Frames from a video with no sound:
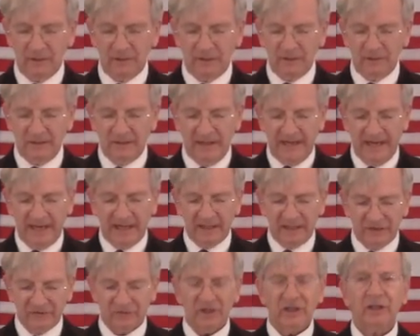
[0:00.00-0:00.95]
That
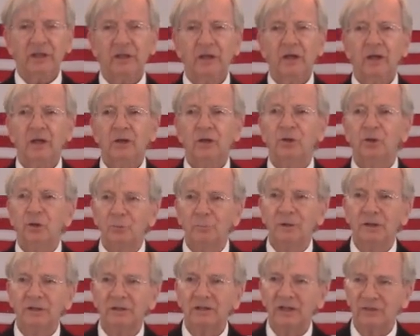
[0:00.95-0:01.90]
is a
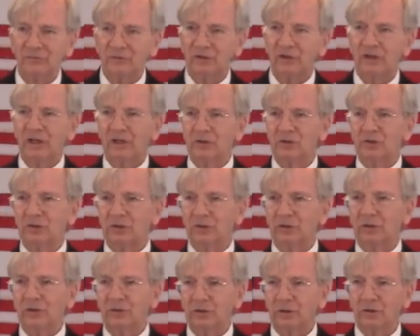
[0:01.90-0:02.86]
human
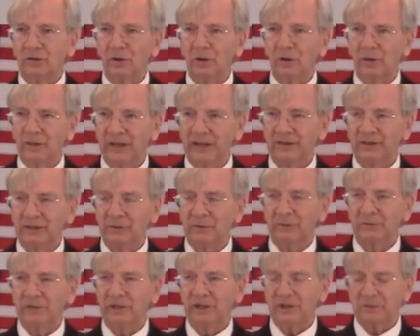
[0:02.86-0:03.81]
designation to call that the
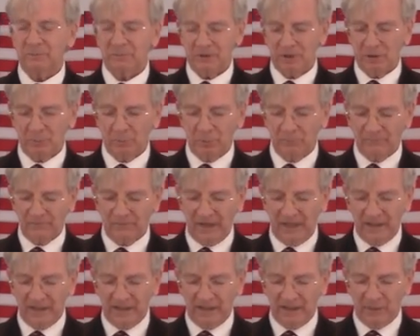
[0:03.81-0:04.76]
Old Testament. You won't
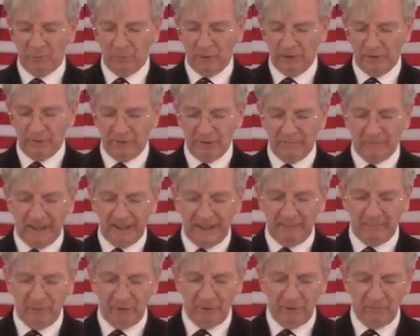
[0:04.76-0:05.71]
find anywhere in the
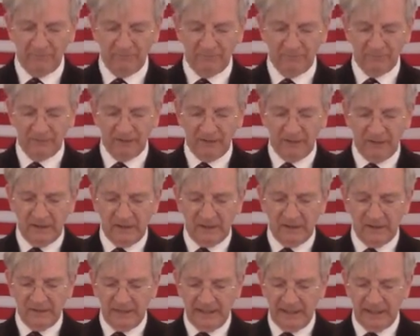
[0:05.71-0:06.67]
Bible
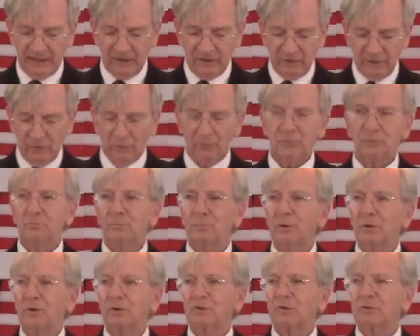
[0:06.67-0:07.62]
that those
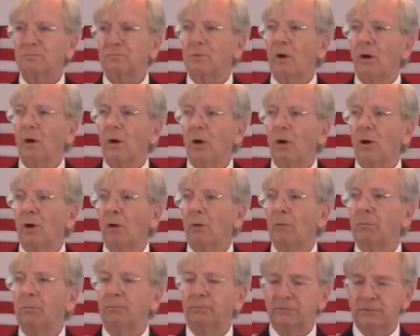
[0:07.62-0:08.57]
books
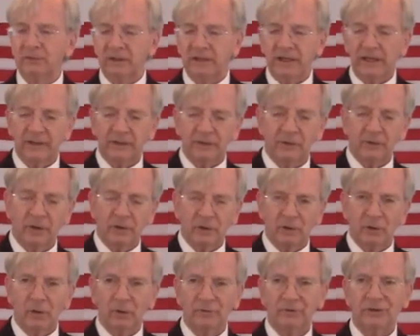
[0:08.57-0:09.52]
all together are
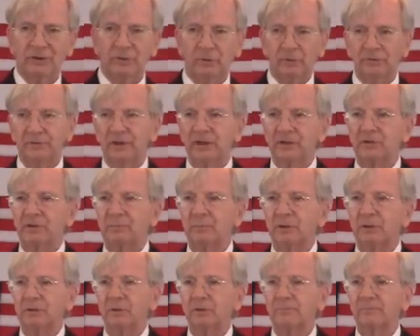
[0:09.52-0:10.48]
called the Old
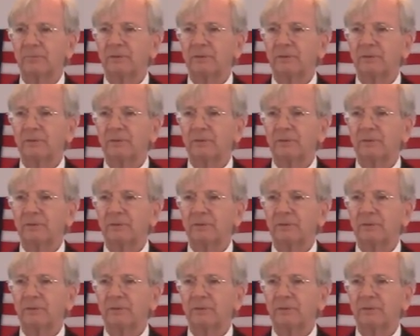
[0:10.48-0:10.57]
Testament.